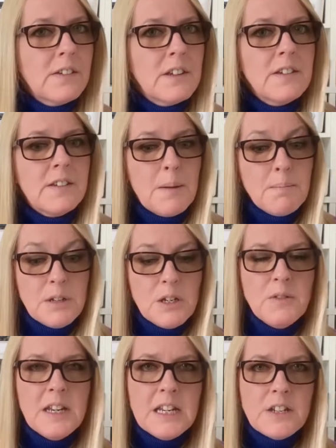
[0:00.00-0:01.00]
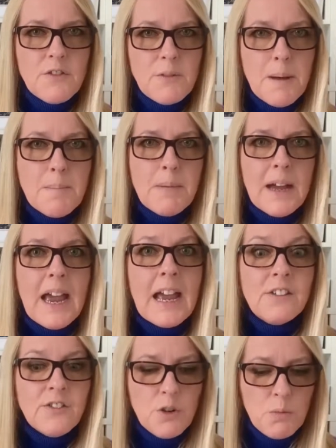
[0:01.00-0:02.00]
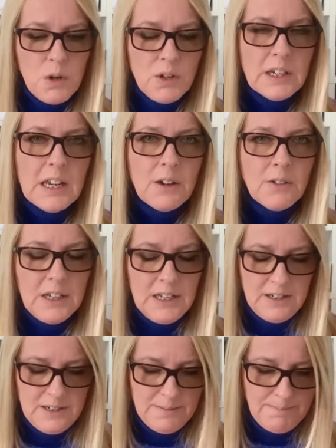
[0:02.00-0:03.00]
that you need to remember as you're working on it.